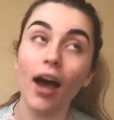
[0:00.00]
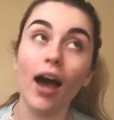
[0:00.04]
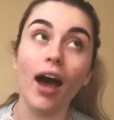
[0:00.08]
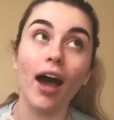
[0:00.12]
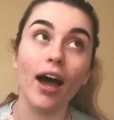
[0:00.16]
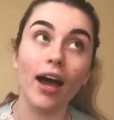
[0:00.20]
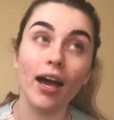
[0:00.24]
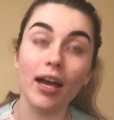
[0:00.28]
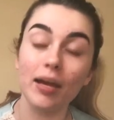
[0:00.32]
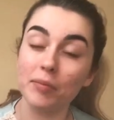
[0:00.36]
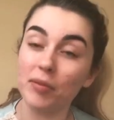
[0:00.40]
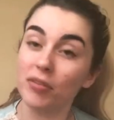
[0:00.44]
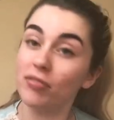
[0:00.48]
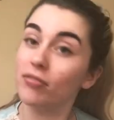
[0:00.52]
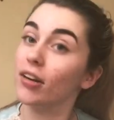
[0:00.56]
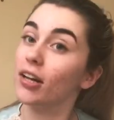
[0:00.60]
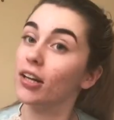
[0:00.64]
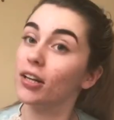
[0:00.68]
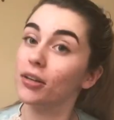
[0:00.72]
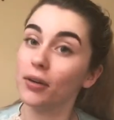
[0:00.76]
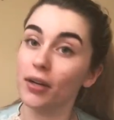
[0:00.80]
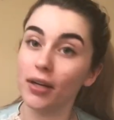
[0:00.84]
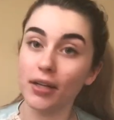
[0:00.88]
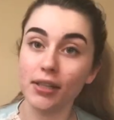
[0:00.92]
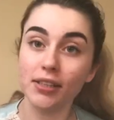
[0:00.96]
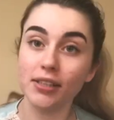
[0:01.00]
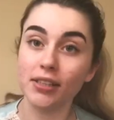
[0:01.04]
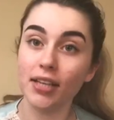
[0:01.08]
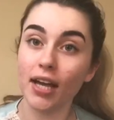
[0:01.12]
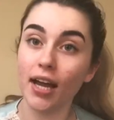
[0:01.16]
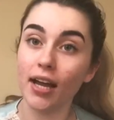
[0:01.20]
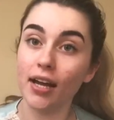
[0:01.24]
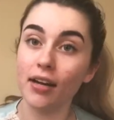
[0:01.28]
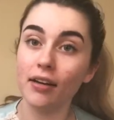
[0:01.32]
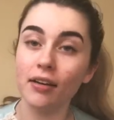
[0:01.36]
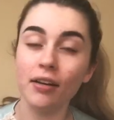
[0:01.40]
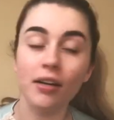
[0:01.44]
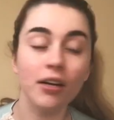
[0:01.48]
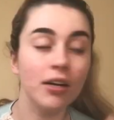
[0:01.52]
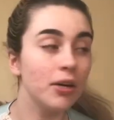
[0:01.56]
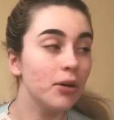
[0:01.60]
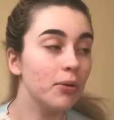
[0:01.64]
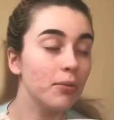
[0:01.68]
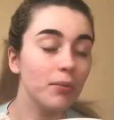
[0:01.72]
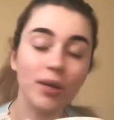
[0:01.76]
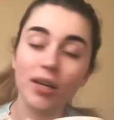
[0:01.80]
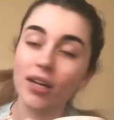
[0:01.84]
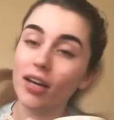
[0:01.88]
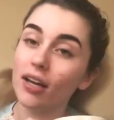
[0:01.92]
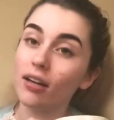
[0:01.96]
I am a fellow air sign.
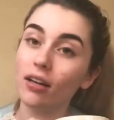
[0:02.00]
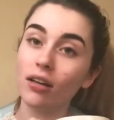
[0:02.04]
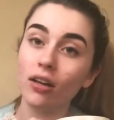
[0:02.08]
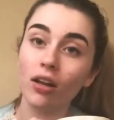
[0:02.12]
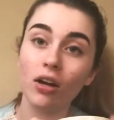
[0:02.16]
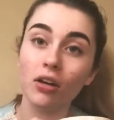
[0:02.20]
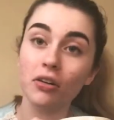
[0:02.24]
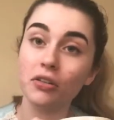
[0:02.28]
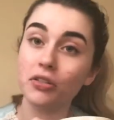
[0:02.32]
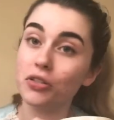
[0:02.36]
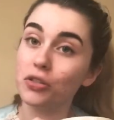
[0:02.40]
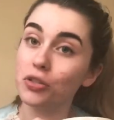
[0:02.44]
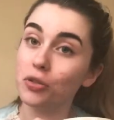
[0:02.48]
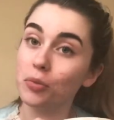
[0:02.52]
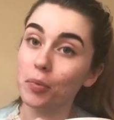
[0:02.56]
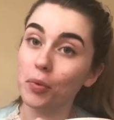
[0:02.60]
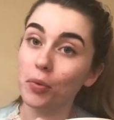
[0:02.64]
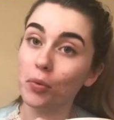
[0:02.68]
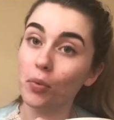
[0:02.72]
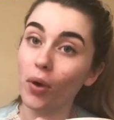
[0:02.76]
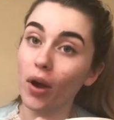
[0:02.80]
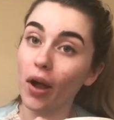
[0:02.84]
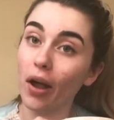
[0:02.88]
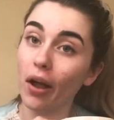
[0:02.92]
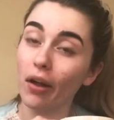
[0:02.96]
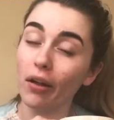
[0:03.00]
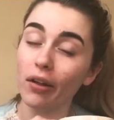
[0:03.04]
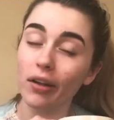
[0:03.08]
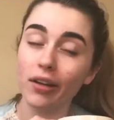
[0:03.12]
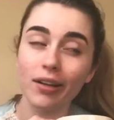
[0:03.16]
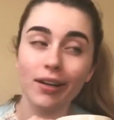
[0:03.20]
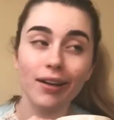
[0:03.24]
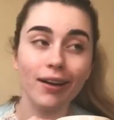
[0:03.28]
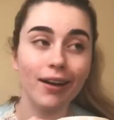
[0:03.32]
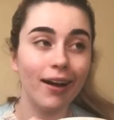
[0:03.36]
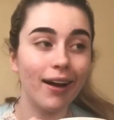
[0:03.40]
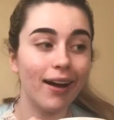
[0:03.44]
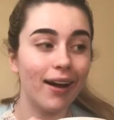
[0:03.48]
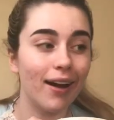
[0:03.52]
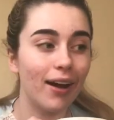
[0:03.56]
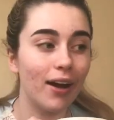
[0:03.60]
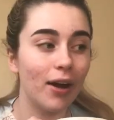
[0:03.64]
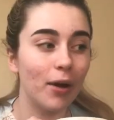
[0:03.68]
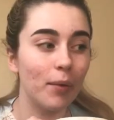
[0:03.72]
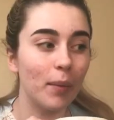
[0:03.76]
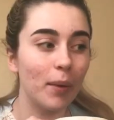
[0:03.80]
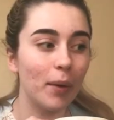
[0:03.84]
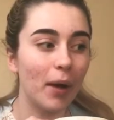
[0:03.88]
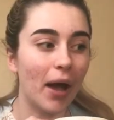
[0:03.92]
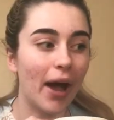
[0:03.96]
We get along super well.
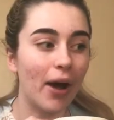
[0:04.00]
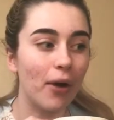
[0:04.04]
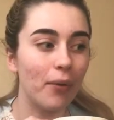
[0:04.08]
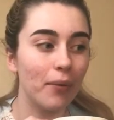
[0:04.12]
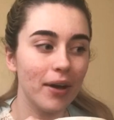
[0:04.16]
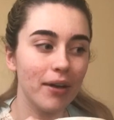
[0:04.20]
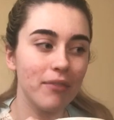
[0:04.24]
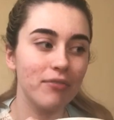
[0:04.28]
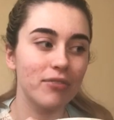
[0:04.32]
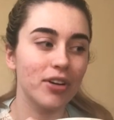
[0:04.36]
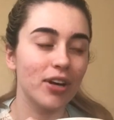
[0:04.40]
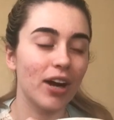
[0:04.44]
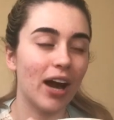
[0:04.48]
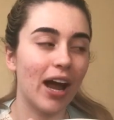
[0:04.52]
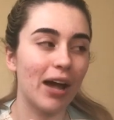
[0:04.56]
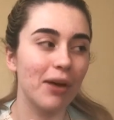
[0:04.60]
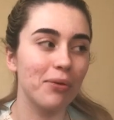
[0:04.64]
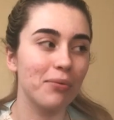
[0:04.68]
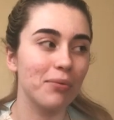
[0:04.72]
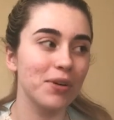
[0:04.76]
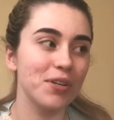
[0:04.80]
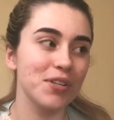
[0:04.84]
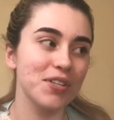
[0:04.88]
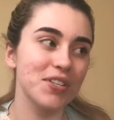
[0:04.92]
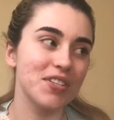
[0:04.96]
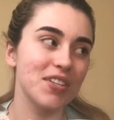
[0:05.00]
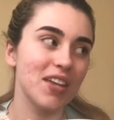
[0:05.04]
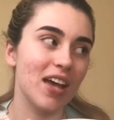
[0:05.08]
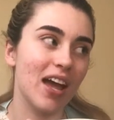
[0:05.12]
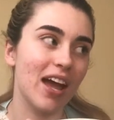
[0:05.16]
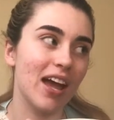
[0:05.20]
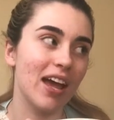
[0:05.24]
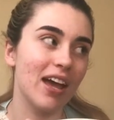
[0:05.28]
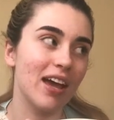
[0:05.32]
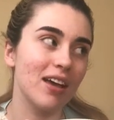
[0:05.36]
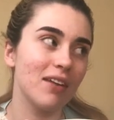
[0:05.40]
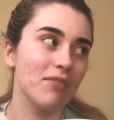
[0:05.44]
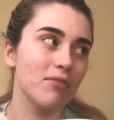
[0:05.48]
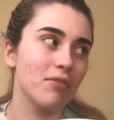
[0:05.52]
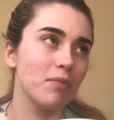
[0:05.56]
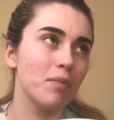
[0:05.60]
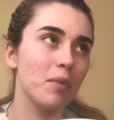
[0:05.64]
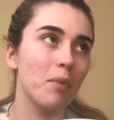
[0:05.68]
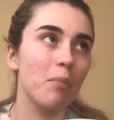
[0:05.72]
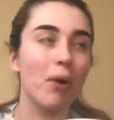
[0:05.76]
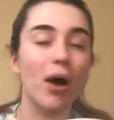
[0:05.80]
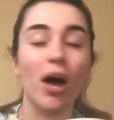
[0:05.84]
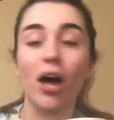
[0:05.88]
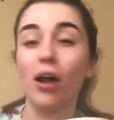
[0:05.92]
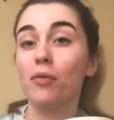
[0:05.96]
However, I will say, from
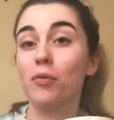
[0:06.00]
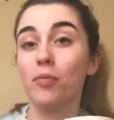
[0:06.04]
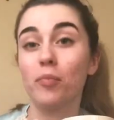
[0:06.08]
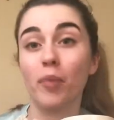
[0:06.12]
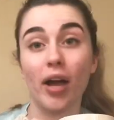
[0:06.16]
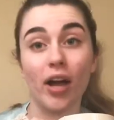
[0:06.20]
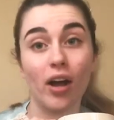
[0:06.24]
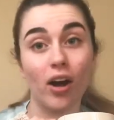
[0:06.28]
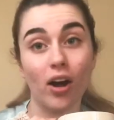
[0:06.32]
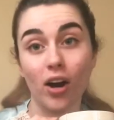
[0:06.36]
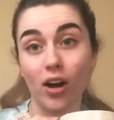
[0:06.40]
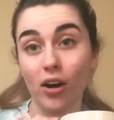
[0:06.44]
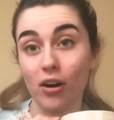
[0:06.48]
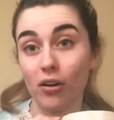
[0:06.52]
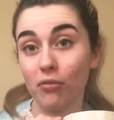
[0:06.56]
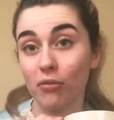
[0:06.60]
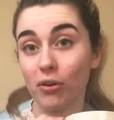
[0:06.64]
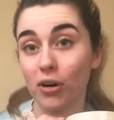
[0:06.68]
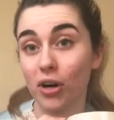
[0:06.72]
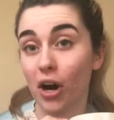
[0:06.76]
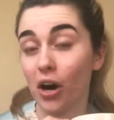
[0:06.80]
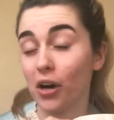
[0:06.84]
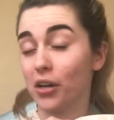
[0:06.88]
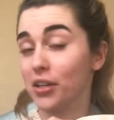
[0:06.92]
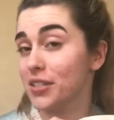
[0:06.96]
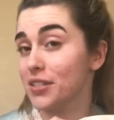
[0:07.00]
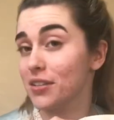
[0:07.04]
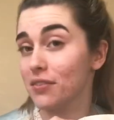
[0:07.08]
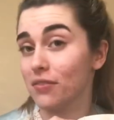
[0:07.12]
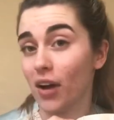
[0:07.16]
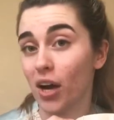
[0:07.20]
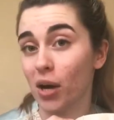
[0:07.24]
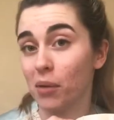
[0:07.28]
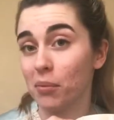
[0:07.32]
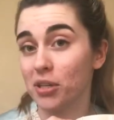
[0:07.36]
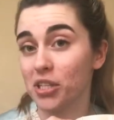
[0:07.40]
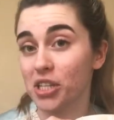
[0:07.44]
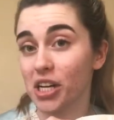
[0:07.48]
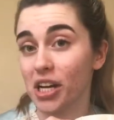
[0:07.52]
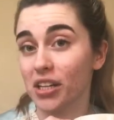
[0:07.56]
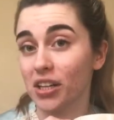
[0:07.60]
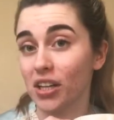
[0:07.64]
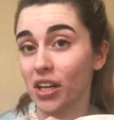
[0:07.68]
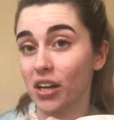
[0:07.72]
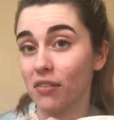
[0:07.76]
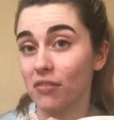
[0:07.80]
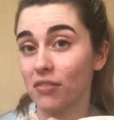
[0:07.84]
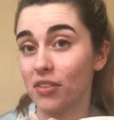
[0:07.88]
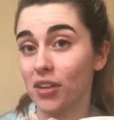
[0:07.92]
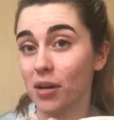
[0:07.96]
the bottom of my heart, regardless of how much I
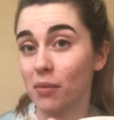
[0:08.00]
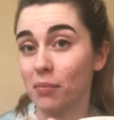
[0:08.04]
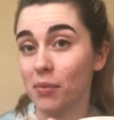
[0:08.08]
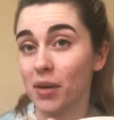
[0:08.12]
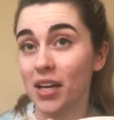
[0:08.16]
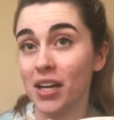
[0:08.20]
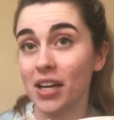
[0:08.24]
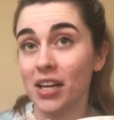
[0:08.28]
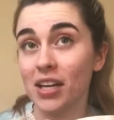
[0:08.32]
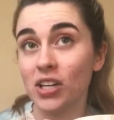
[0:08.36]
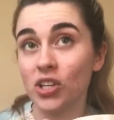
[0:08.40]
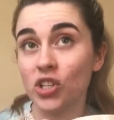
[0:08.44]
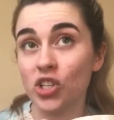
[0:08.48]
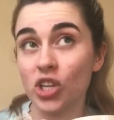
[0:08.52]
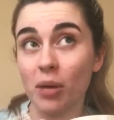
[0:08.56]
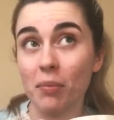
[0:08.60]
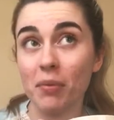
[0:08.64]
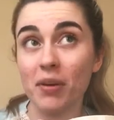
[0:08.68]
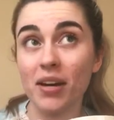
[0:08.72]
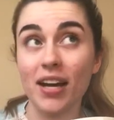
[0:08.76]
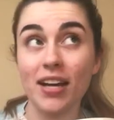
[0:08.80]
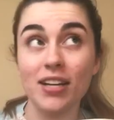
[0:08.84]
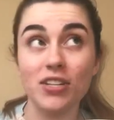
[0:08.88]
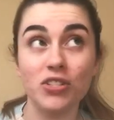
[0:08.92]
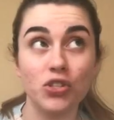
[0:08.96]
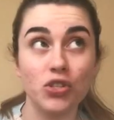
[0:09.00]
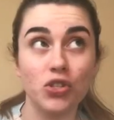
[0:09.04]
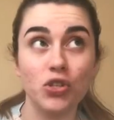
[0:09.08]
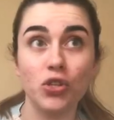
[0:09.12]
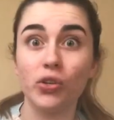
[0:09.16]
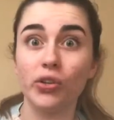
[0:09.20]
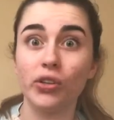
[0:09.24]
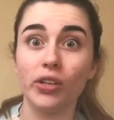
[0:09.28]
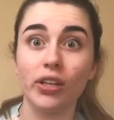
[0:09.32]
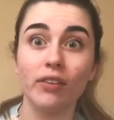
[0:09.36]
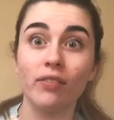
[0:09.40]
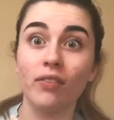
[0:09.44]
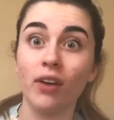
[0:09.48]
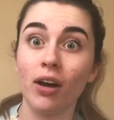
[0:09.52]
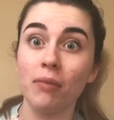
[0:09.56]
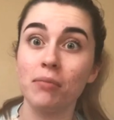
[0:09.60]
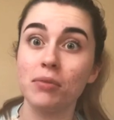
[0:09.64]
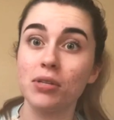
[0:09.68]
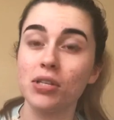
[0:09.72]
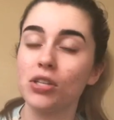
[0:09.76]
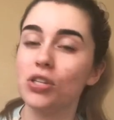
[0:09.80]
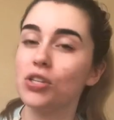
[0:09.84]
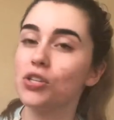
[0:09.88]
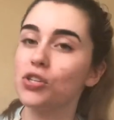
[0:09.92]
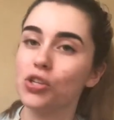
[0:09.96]
love them, Geminis do live up
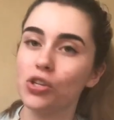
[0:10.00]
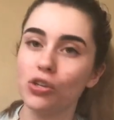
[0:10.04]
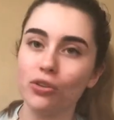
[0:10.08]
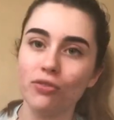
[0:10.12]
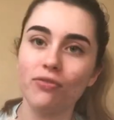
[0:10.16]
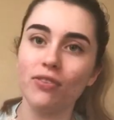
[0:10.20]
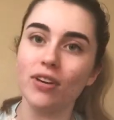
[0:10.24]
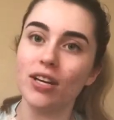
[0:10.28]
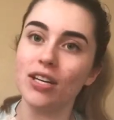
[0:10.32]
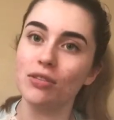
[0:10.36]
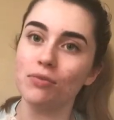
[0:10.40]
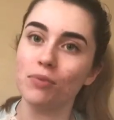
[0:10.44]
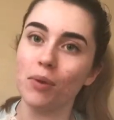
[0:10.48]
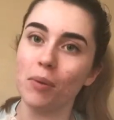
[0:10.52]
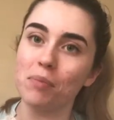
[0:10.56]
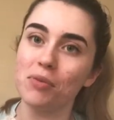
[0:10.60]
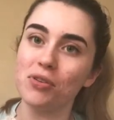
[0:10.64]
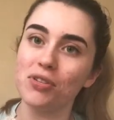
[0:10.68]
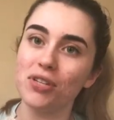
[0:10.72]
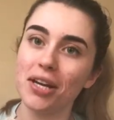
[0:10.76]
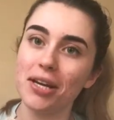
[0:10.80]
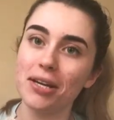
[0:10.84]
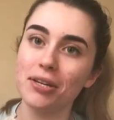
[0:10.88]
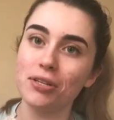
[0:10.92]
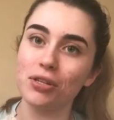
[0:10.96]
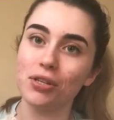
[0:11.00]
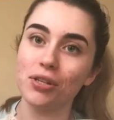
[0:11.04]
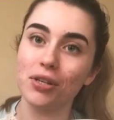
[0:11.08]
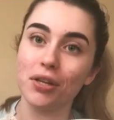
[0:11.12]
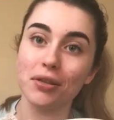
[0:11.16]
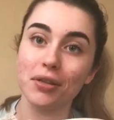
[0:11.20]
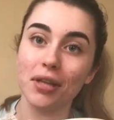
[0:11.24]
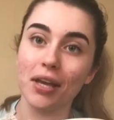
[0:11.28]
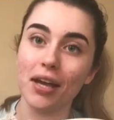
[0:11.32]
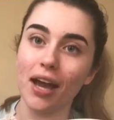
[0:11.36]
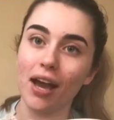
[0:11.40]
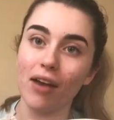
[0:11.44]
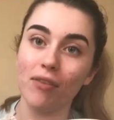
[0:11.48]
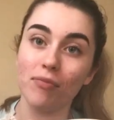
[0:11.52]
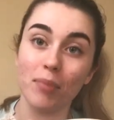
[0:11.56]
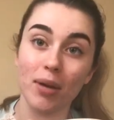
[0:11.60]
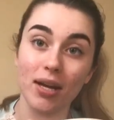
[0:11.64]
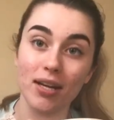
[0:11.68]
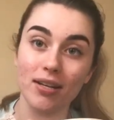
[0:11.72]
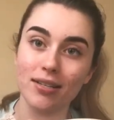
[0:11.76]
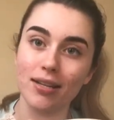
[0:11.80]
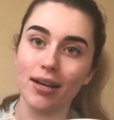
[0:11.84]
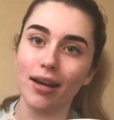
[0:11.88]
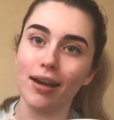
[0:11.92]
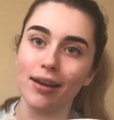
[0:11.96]
to the two-faced reputation that they have
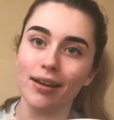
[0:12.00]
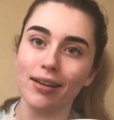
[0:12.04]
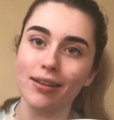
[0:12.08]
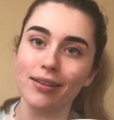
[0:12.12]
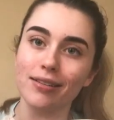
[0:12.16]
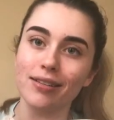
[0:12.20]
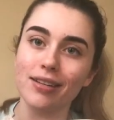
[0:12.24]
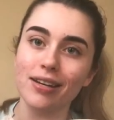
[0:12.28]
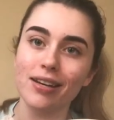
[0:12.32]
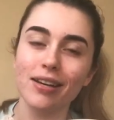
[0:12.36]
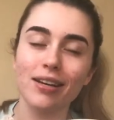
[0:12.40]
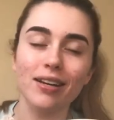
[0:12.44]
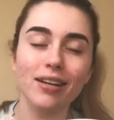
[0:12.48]
maintained.